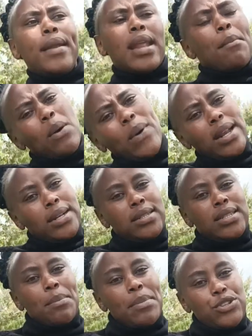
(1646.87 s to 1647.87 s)
Number
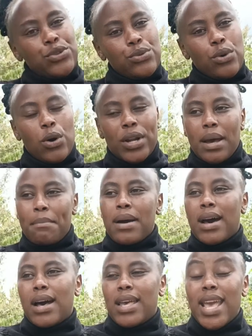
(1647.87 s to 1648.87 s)
one, number two, or
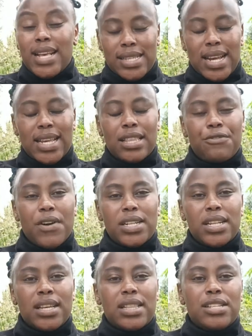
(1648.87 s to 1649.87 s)
number, yes, another
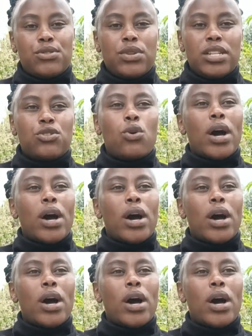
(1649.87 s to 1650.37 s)
factor that the student,